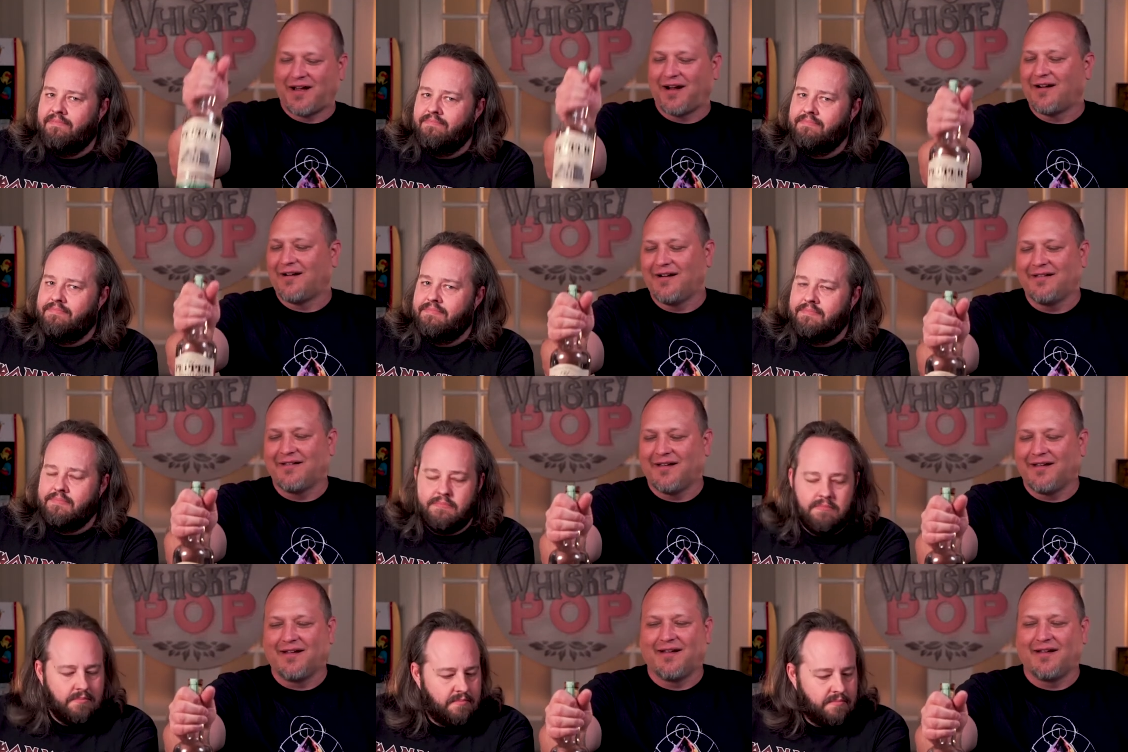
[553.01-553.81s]
Speaker 1: carry
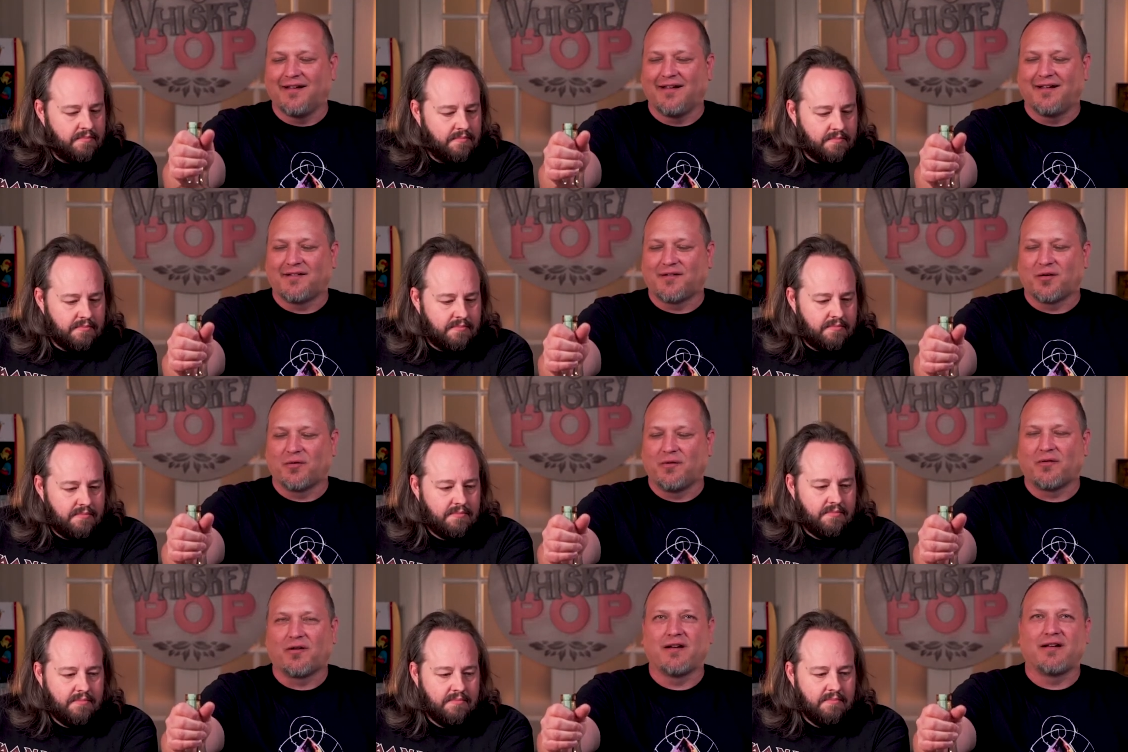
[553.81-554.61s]
this, or
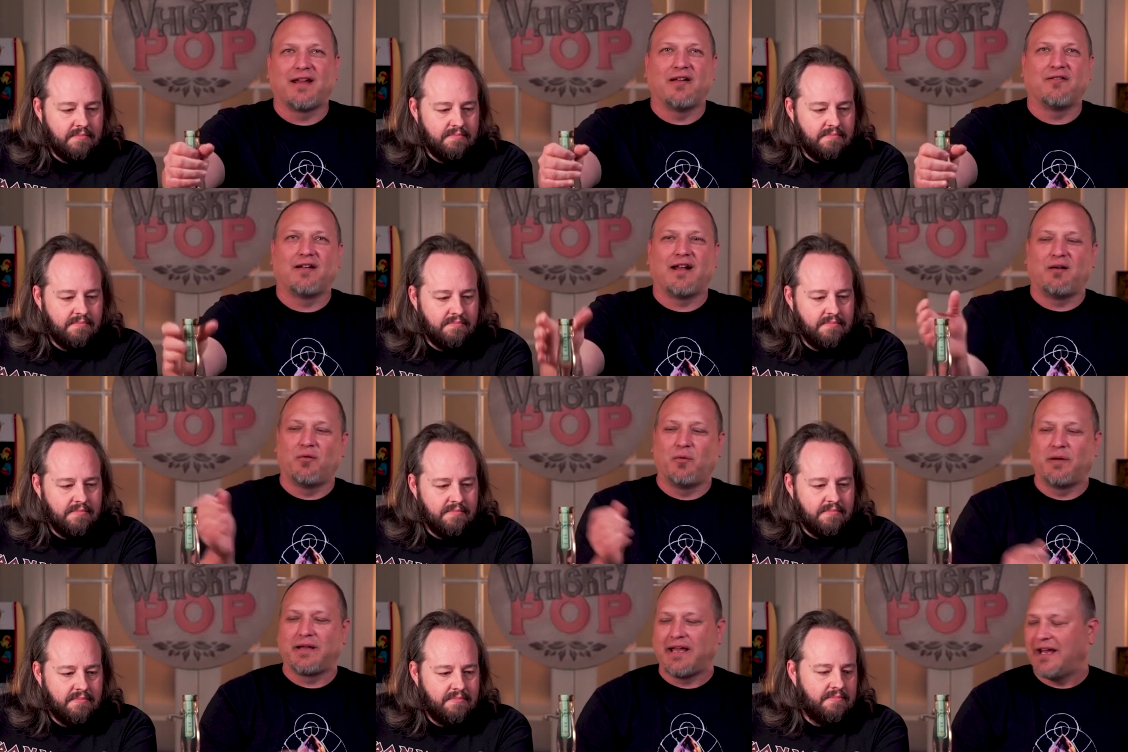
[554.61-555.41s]
we've already given out
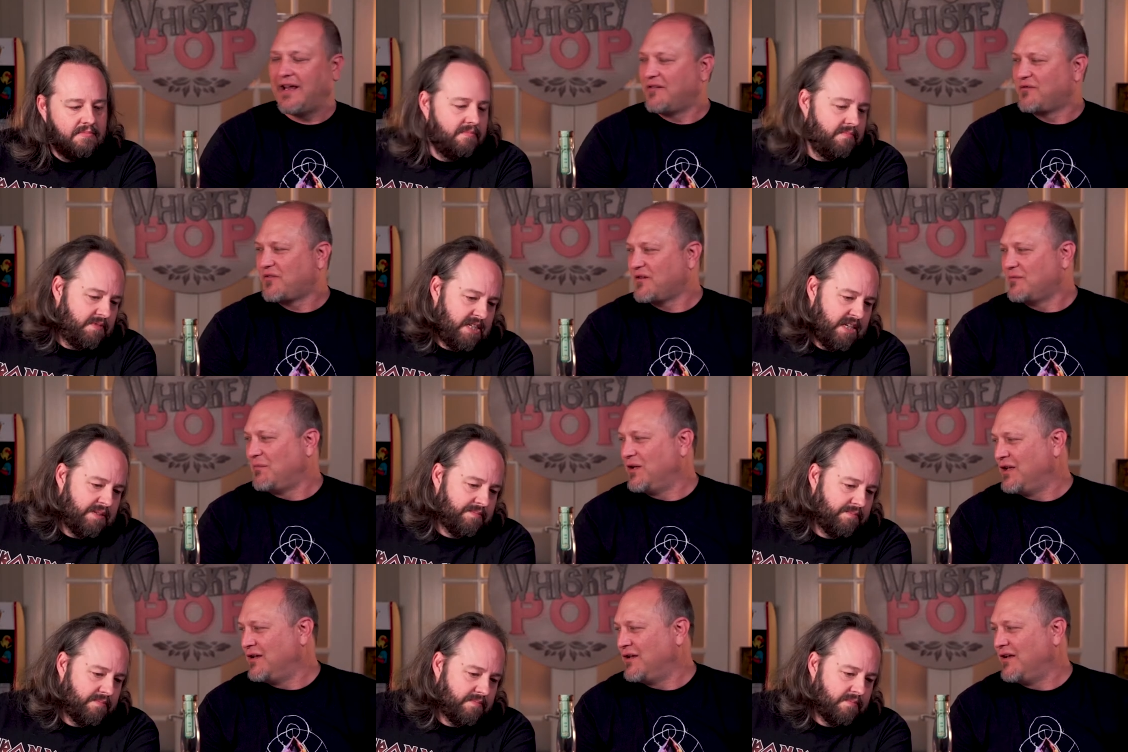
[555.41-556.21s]
what we can for yeah. the
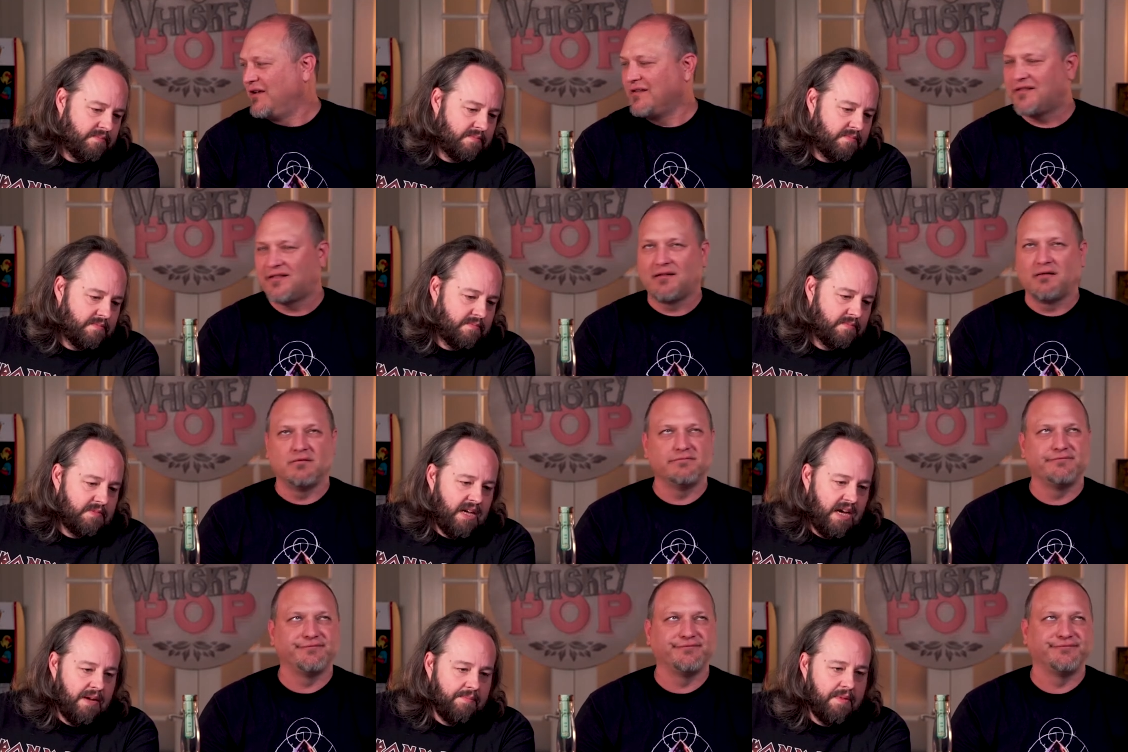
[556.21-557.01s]
month.
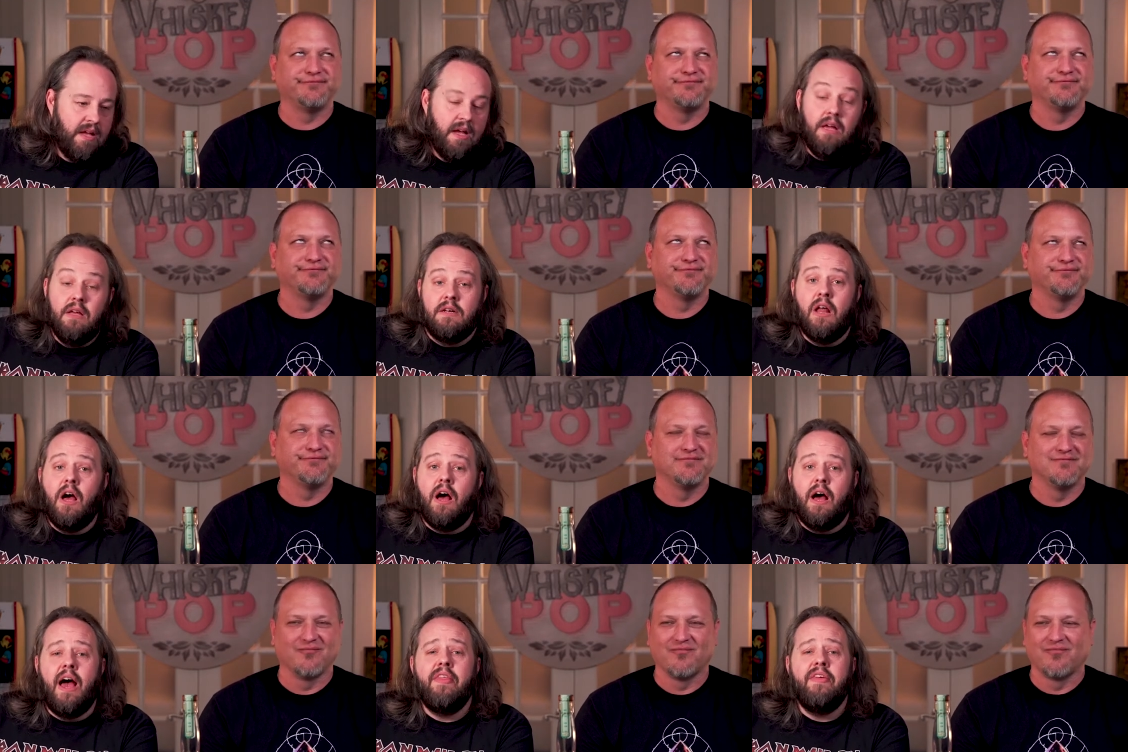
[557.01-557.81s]
Speaker 2: Yeah. No,
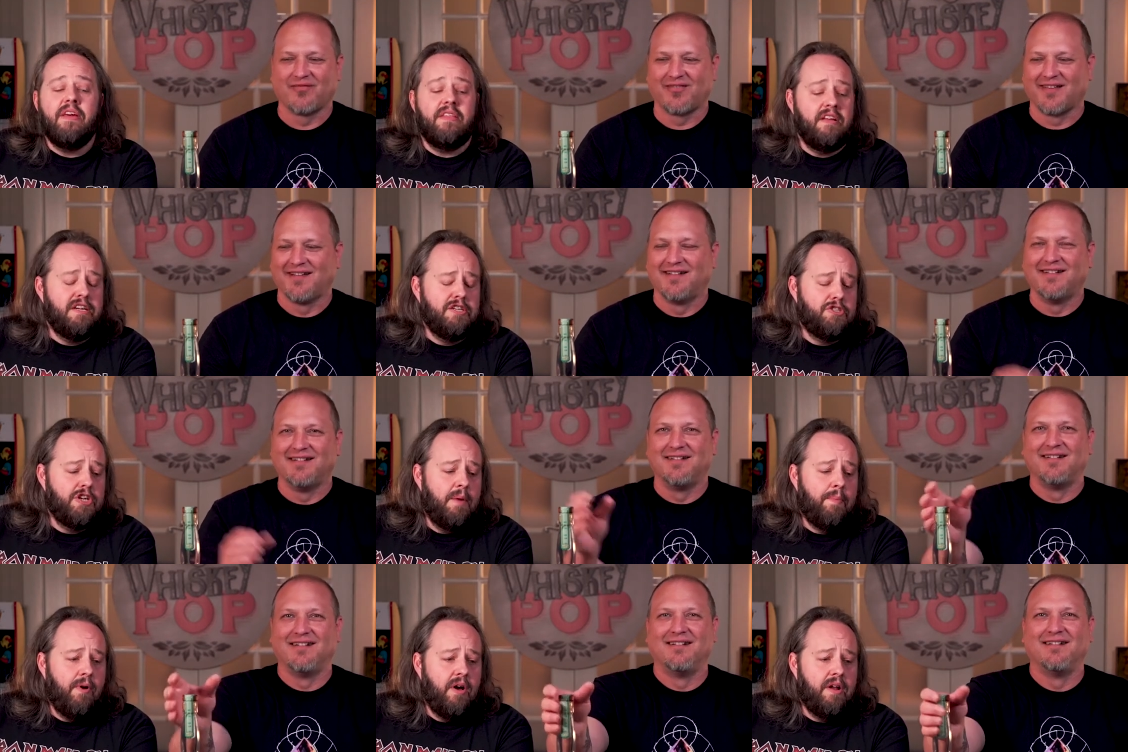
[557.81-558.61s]
I think you need to
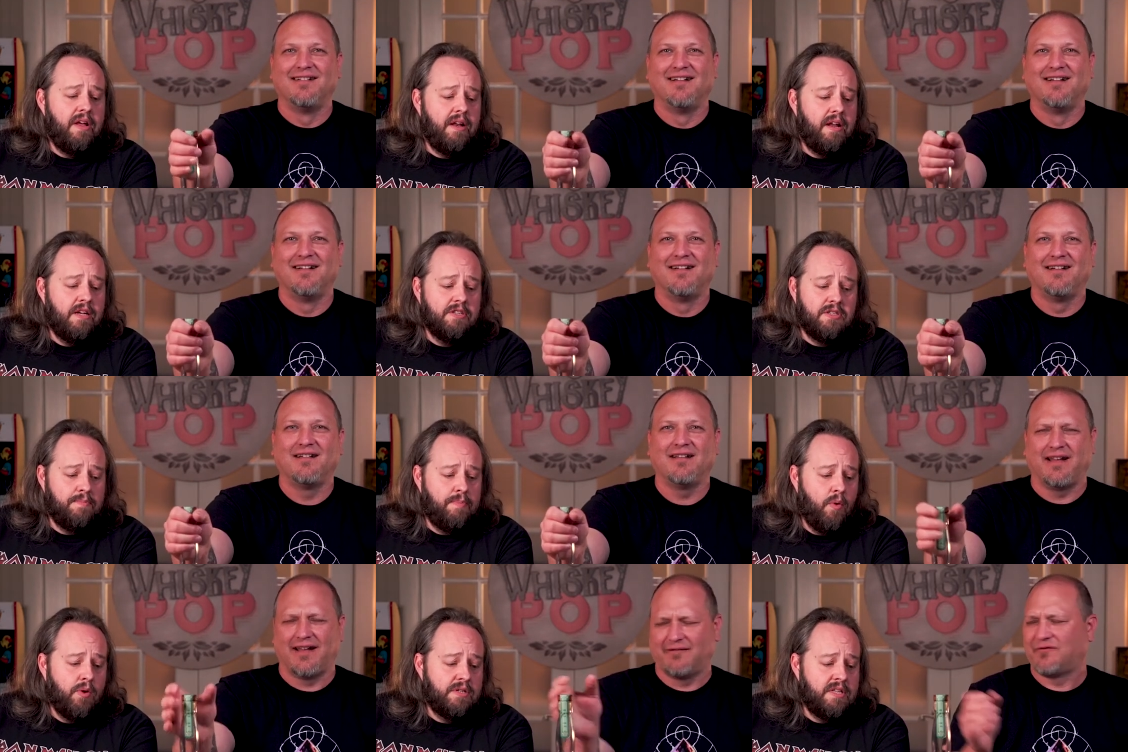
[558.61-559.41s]
jump on it. Uh,
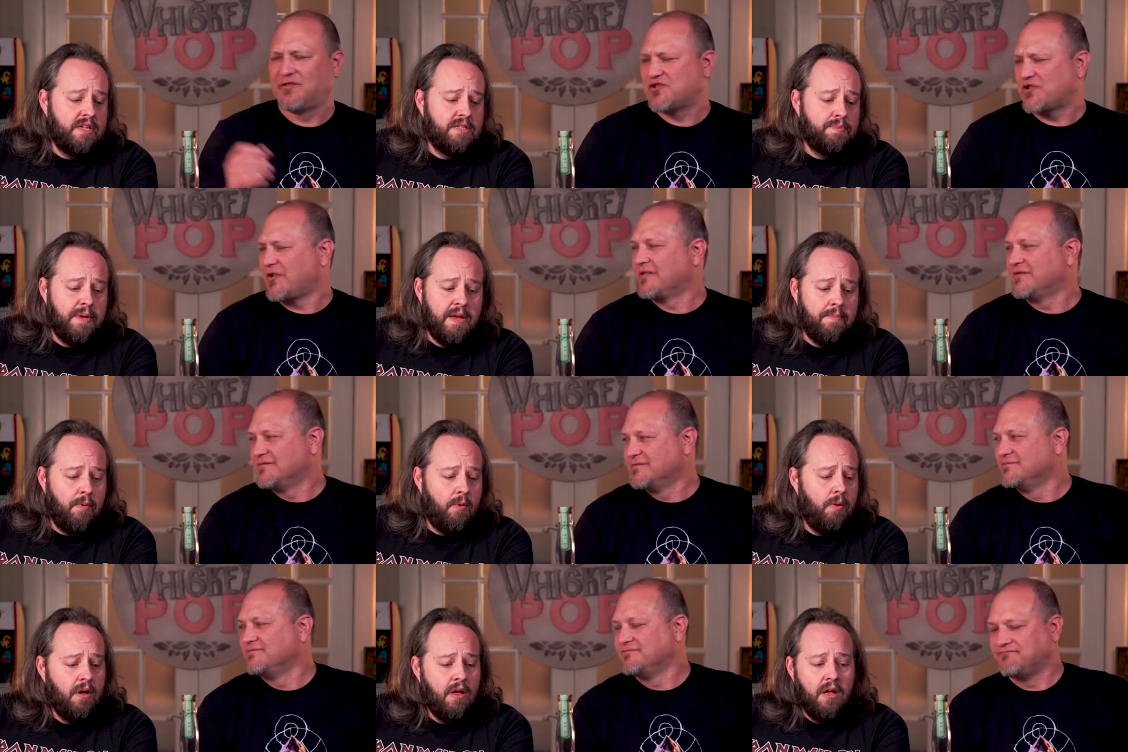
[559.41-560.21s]
support yeah, these sure.
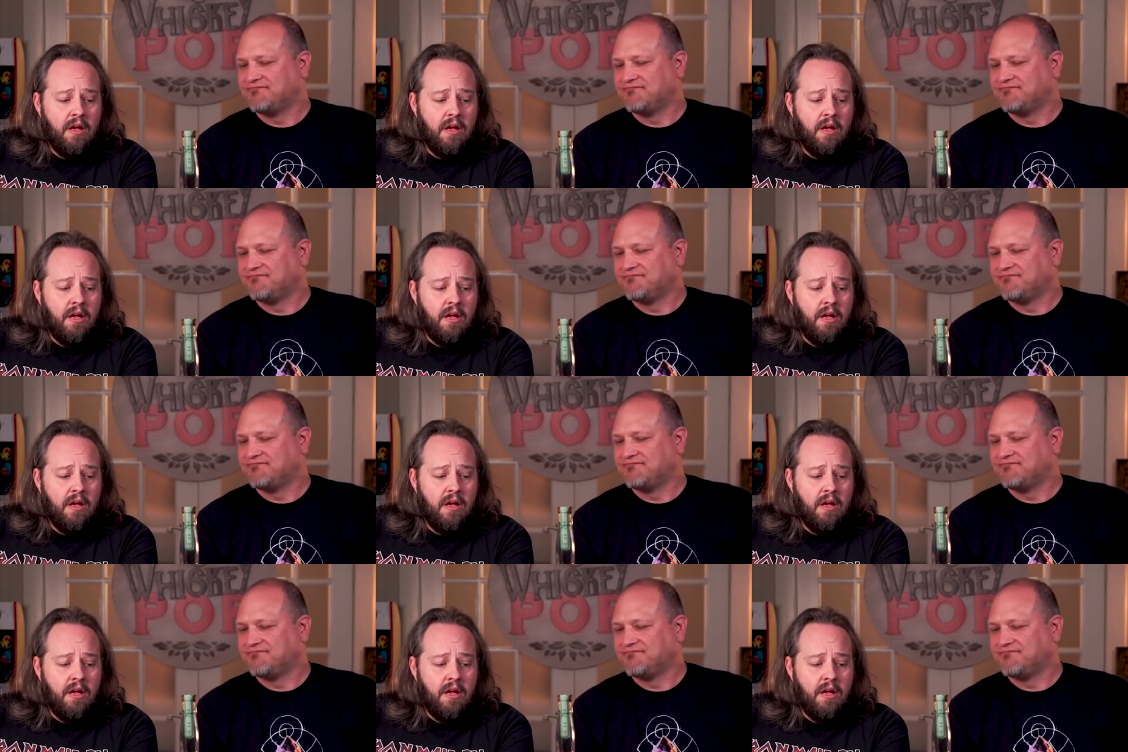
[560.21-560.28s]
people